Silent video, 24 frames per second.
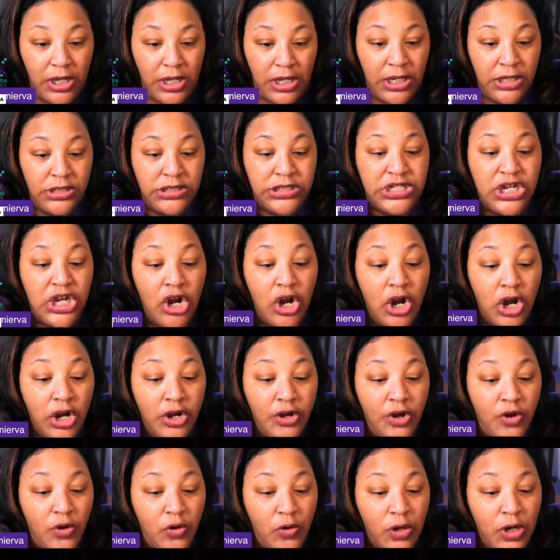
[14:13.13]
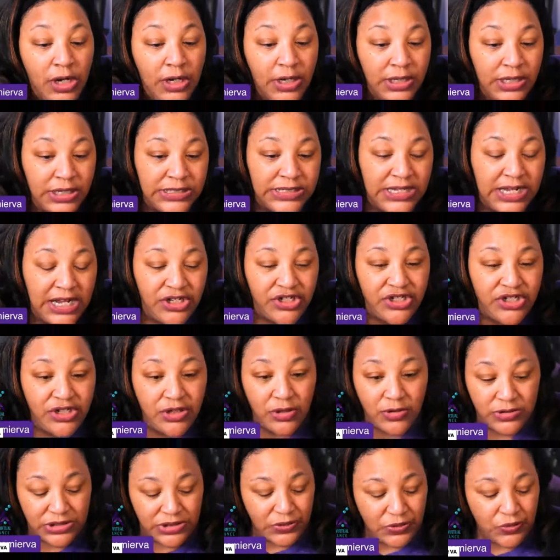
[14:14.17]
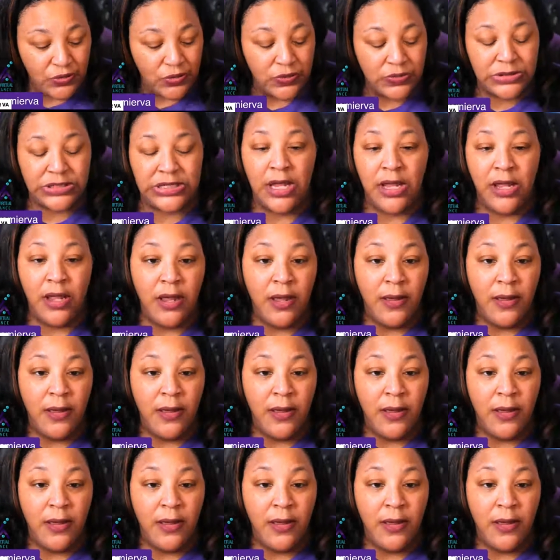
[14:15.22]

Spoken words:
internal organizational tools.